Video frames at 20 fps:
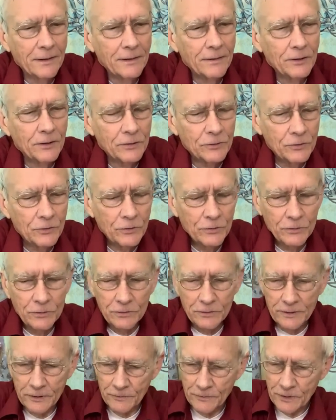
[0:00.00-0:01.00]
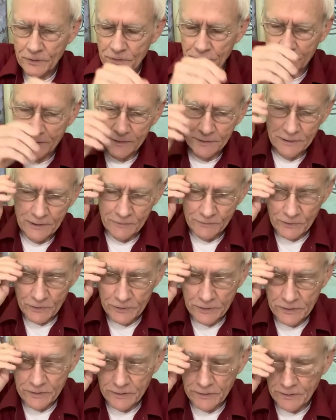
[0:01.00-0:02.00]
the girl that wrote
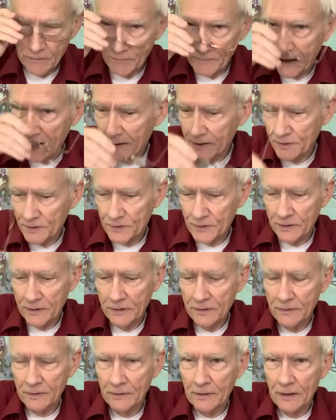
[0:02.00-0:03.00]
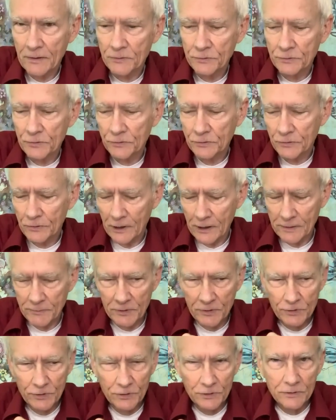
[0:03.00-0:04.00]
into the magazine that I was
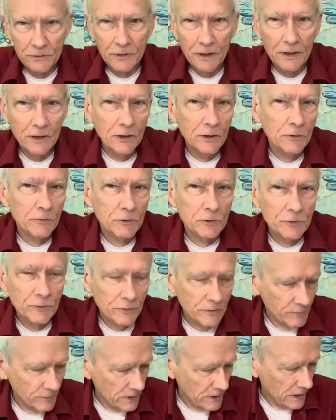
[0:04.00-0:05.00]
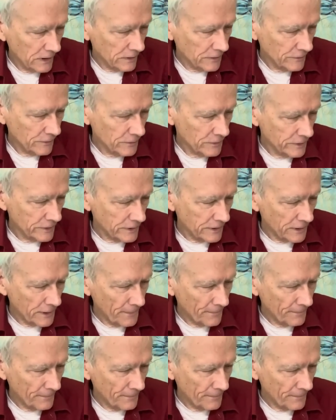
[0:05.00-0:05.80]
subscribing to was from California.